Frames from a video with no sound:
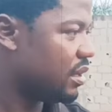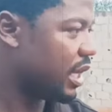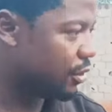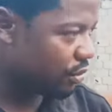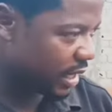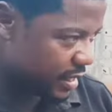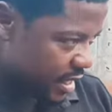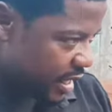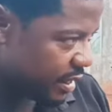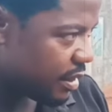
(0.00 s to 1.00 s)
Then you write
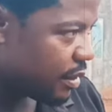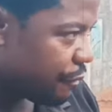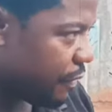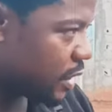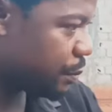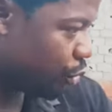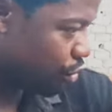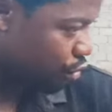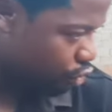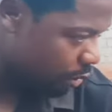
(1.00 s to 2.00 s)
here,
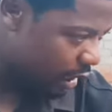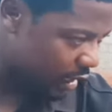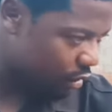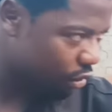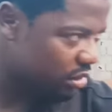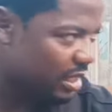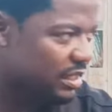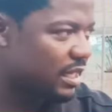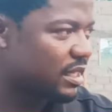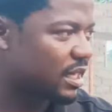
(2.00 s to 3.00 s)
Facebook, YouTube around the outer
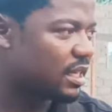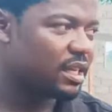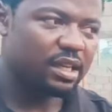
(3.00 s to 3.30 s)
side here